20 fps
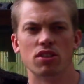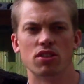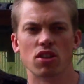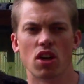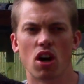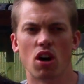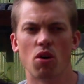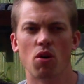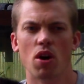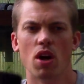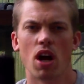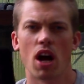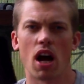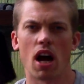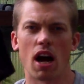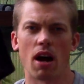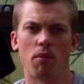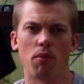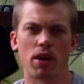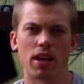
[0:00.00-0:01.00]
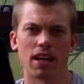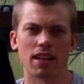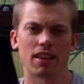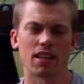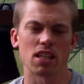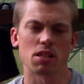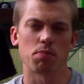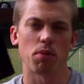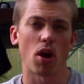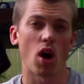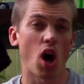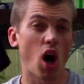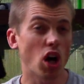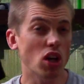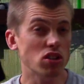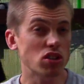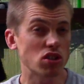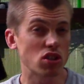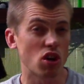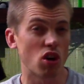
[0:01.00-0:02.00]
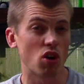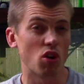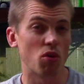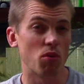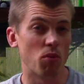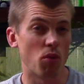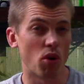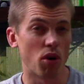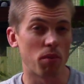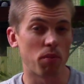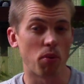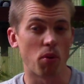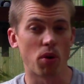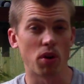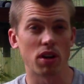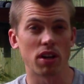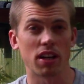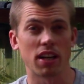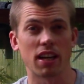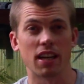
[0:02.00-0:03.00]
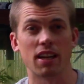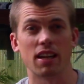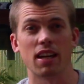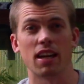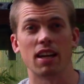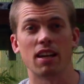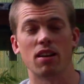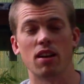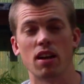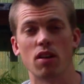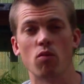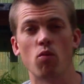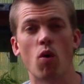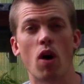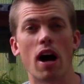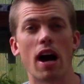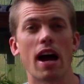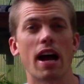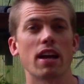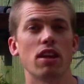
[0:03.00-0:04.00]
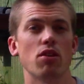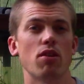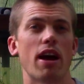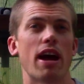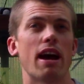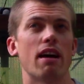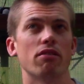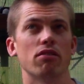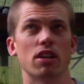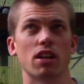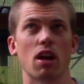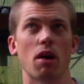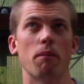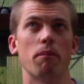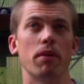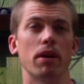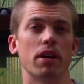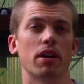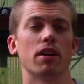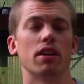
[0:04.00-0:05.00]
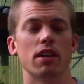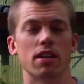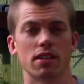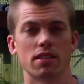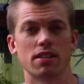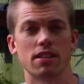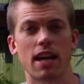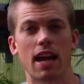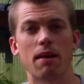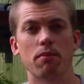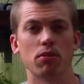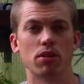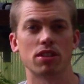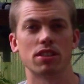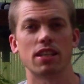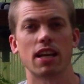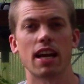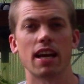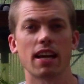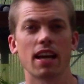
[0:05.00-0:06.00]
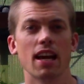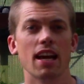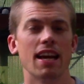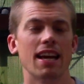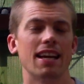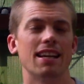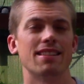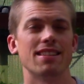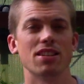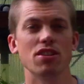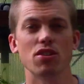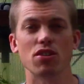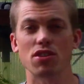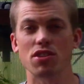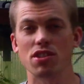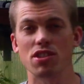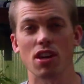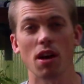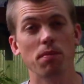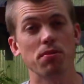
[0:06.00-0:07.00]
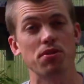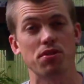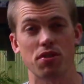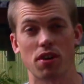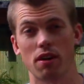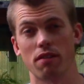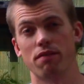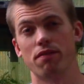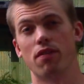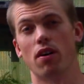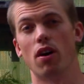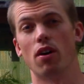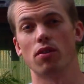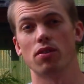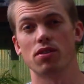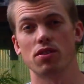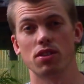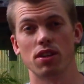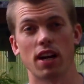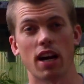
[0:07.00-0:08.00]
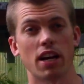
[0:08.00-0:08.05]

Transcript: So um, we get this, but also more importantly, and, and, and why you have like a bigger established tank is in your substrate, folks.